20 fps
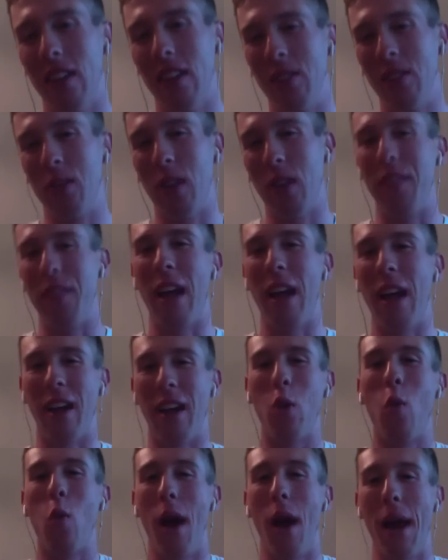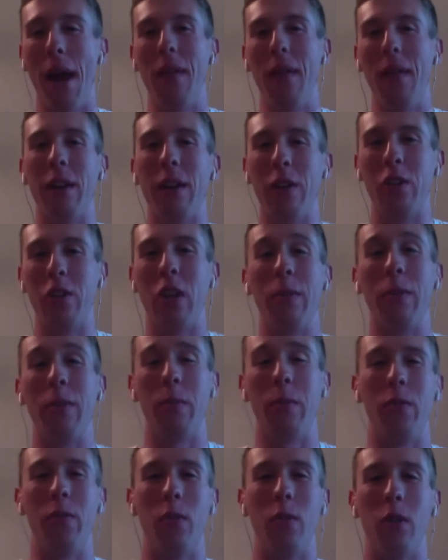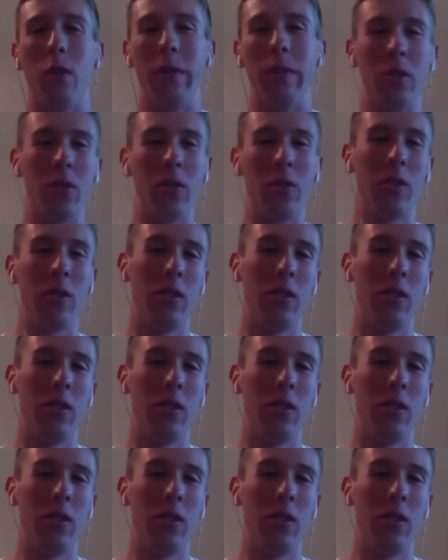He's going to have that Kawhi Leonard type of performance.